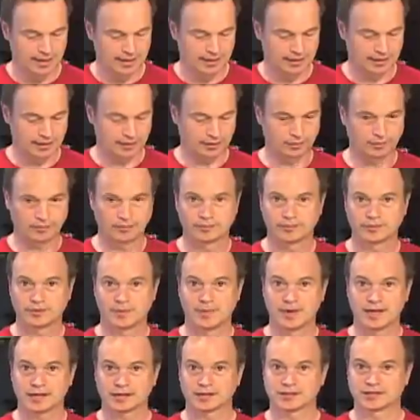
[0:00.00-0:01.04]
Now, to
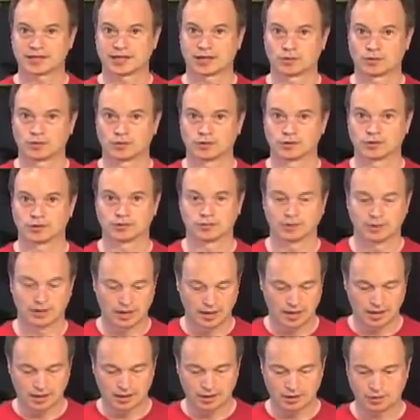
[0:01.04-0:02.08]
make a sourdough,
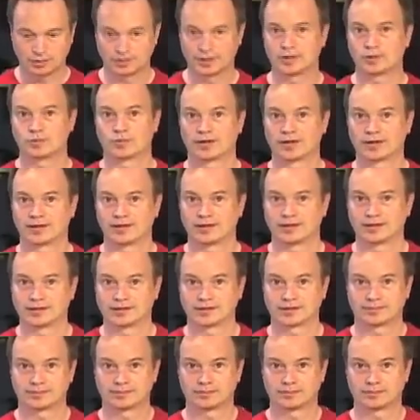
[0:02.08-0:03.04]
you need one of these,